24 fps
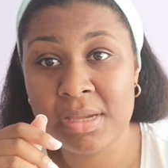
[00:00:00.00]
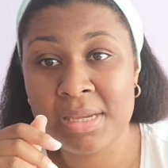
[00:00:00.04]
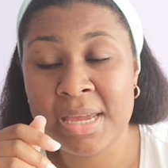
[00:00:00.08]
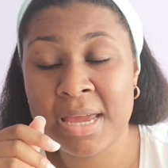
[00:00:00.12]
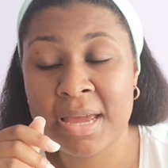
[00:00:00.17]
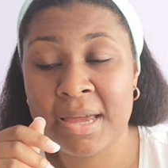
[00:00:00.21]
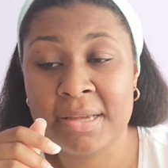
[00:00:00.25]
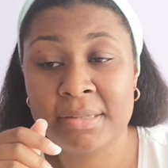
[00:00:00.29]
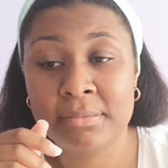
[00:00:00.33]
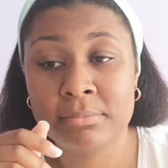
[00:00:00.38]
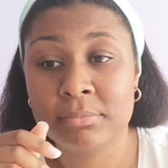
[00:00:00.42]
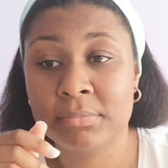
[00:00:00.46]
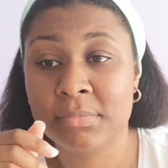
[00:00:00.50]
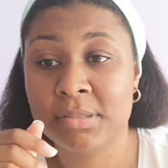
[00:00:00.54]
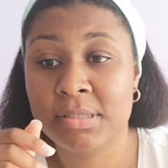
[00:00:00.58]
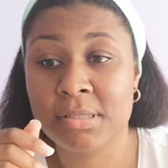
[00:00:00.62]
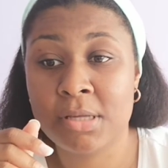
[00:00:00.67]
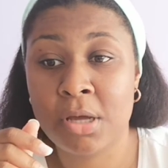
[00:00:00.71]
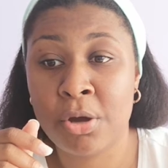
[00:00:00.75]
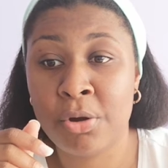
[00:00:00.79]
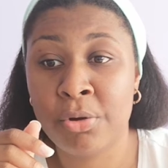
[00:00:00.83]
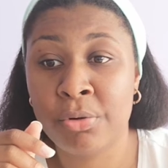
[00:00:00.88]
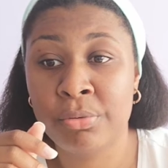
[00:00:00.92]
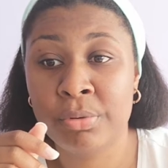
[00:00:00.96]
yeah,
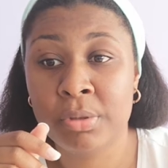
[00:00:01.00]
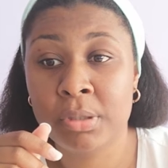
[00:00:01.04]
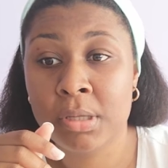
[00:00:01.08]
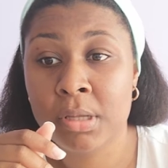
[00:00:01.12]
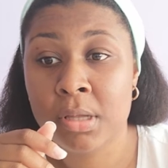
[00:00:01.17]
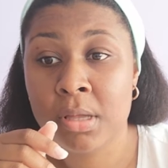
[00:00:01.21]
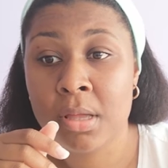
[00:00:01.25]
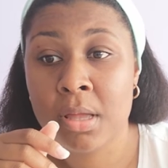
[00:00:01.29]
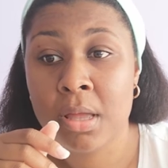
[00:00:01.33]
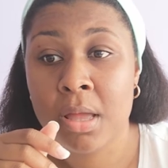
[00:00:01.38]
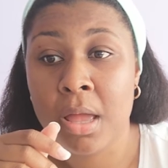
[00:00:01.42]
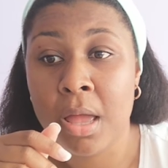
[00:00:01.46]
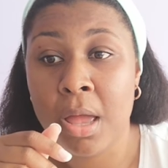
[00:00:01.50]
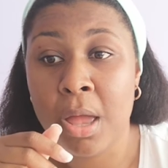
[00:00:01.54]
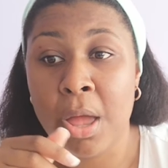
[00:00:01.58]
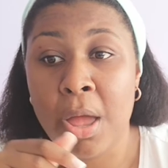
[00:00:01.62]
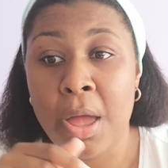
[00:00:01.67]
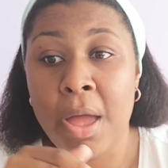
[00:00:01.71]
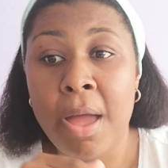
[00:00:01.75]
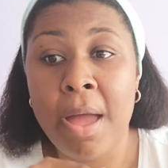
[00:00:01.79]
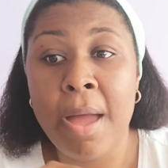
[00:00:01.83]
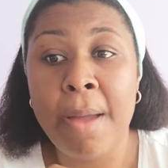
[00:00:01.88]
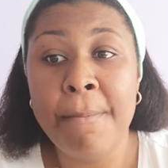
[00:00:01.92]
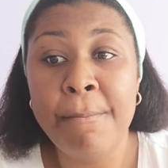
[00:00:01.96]
so
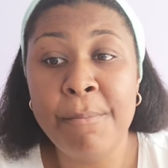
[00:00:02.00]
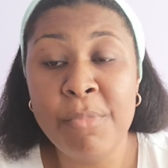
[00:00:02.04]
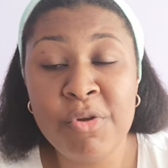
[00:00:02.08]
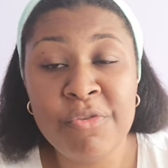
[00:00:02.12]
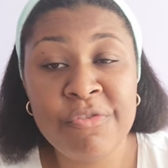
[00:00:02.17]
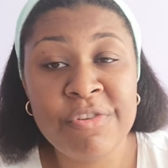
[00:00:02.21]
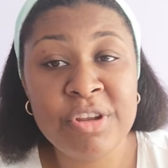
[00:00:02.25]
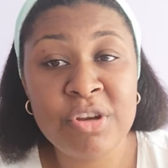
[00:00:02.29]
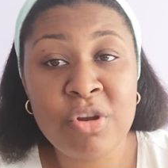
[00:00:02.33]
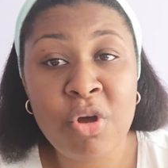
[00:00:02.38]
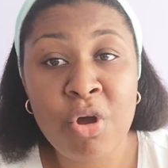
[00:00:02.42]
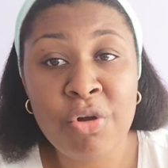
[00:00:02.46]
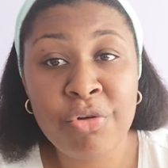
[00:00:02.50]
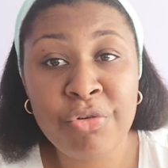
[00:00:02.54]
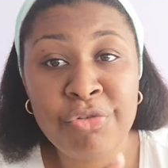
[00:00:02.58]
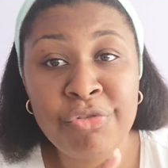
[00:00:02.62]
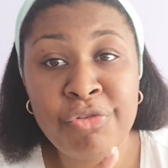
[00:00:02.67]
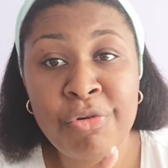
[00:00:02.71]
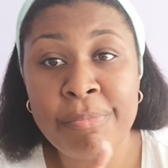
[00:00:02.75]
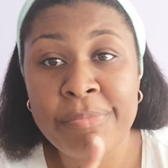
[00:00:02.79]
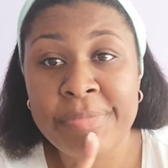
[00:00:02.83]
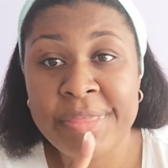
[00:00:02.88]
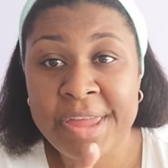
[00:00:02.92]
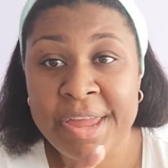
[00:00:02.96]
moving on
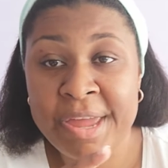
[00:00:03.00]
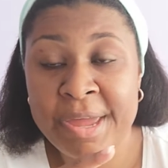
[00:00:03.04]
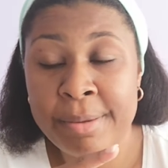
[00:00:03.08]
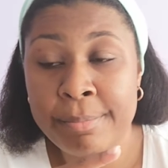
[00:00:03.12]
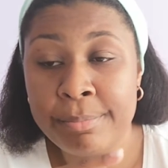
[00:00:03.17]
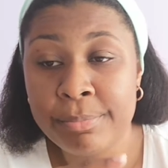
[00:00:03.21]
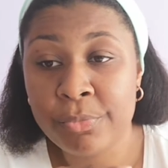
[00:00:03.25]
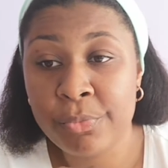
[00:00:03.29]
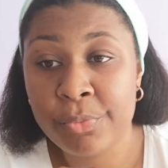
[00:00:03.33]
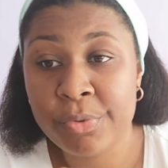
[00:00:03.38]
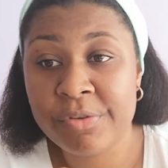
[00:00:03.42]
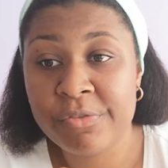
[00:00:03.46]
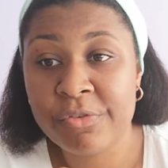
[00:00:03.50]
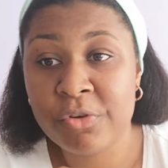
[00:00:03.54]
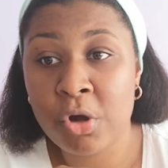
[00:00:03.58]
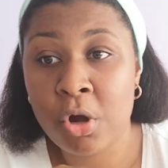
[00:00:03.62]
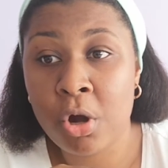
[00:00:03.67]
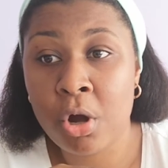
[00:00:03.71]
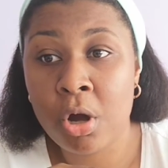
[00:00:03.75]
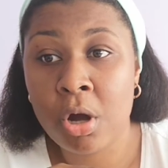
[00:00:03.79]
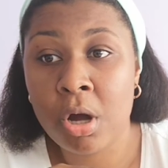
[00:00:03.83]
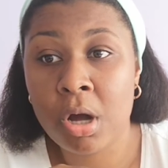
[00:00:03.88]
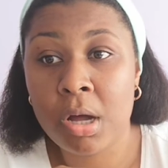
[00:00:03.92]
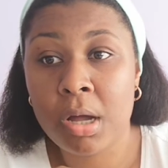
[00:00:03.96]
from them, we've
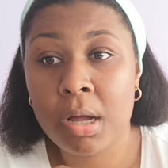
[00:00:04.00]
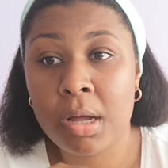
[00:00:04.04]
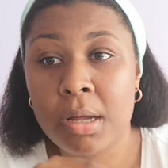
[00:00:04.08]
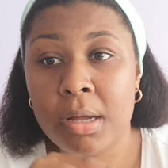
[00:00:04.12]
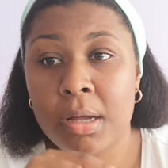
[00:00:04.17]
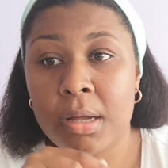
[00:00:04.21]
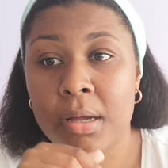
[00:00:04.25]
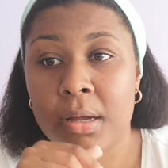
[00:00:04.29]
got